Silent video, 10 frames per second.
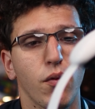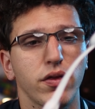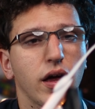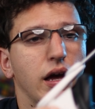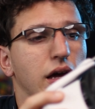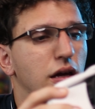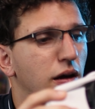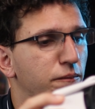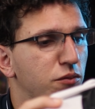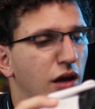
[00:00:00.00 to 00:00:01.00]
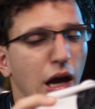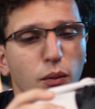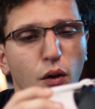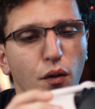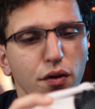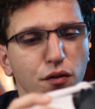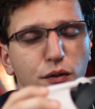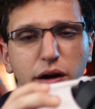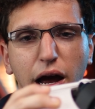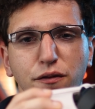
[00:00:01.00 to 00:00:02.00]
with a cable holder
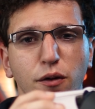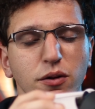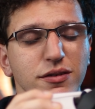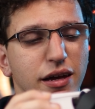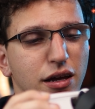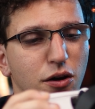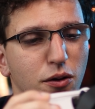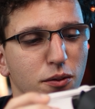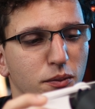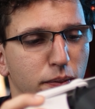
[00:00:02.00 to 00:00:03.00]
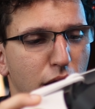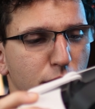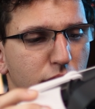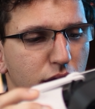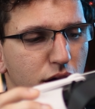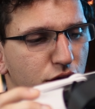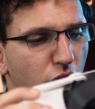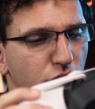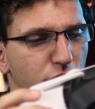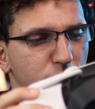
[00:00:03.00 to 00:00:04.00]
for your headphones and your battery
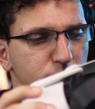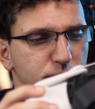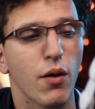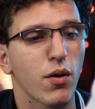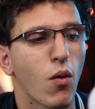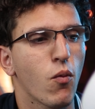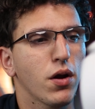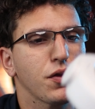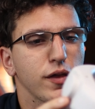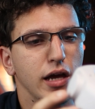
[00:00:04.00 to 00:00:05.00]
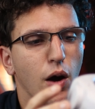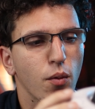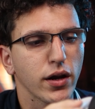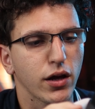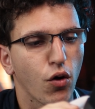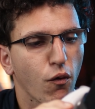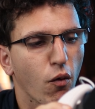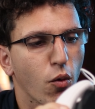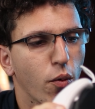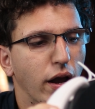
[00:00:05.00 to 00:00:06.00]
charger. Now, one thing I want to go
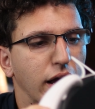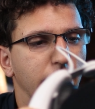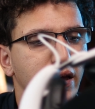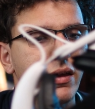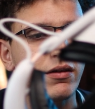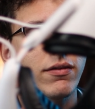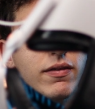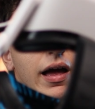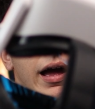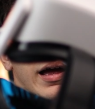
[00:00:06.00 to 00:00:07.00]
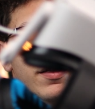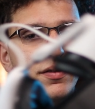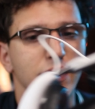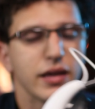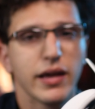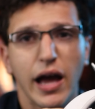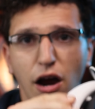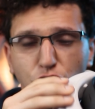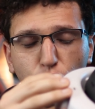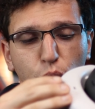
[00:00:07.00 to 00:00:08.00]
over real quick is that the
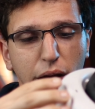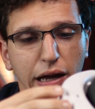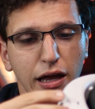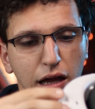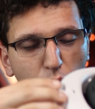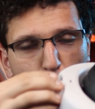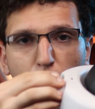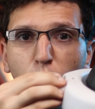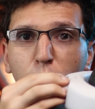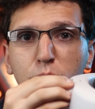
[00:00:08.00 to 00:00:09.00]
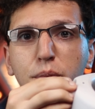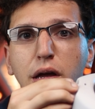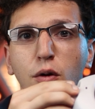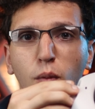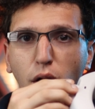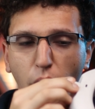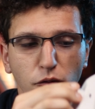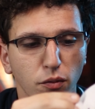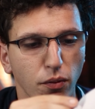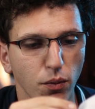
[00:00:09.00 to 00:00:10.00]
extra weight, while being more
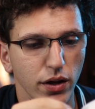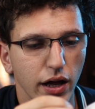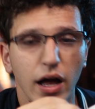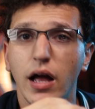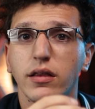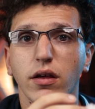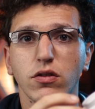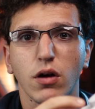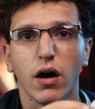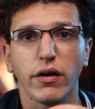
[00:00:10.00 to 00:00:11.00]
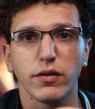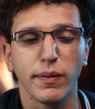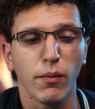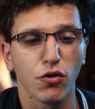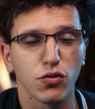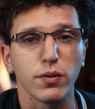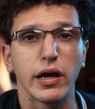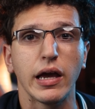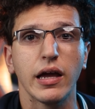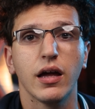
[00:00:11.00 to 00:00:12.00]
comfortable, does cause a bit more
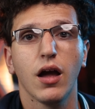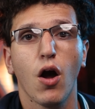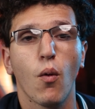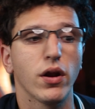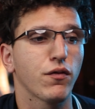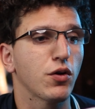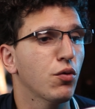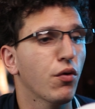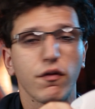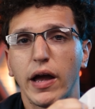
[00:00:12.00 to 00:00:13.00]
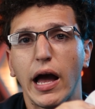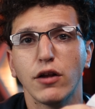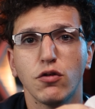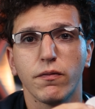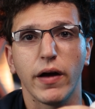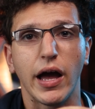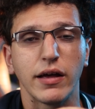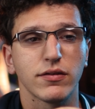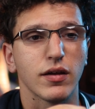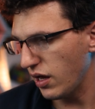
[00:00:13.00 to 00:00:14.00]
swaying whenever you move your head too
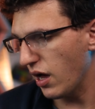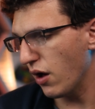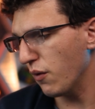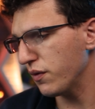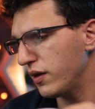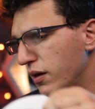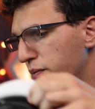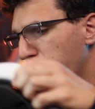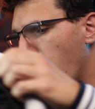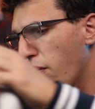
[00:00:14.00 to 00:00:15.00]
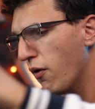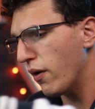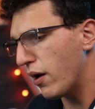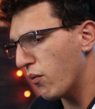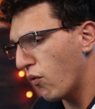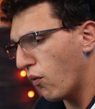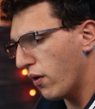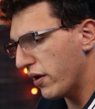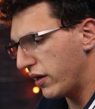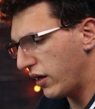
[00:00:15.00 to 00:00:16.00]
fast. Now, the Bobo
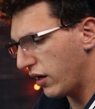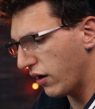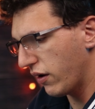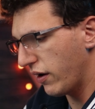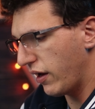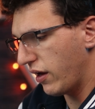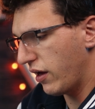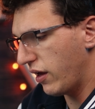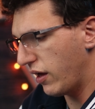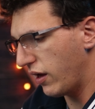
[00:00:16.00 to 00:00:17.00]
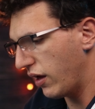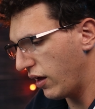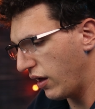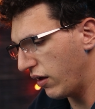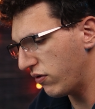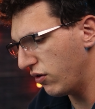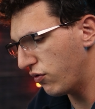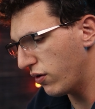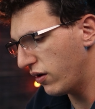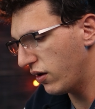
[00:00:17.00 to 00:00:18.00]
M1 here
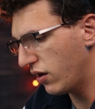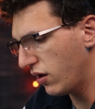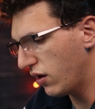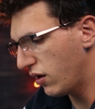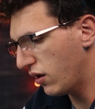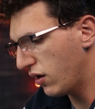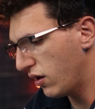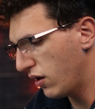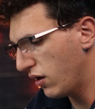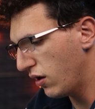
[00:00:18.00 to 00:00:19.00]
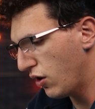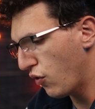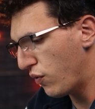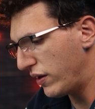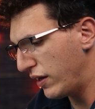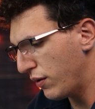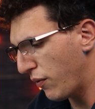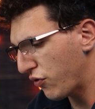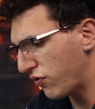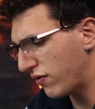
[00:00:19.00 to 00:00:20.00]
isn't really the
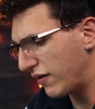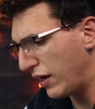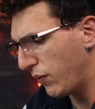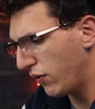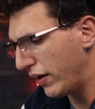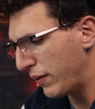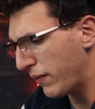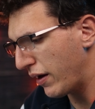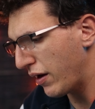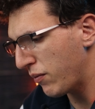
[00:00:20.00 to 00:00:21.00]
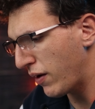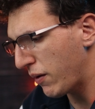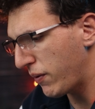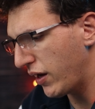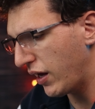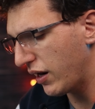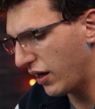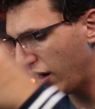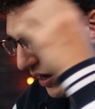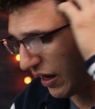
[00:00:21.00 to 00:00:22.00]
most stable in my opinion.
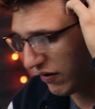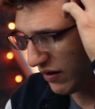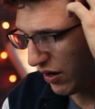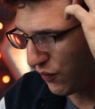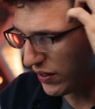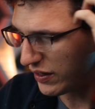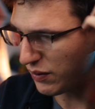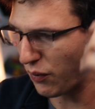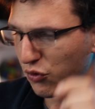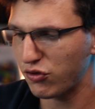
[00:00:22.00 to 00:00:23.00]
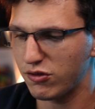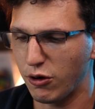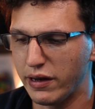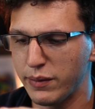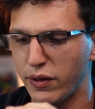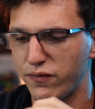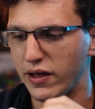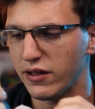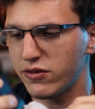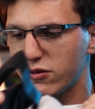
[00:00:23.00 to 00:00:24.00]
It's not really the most sturdy on my
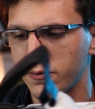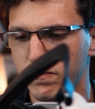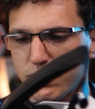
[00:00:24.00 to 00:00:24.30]
face,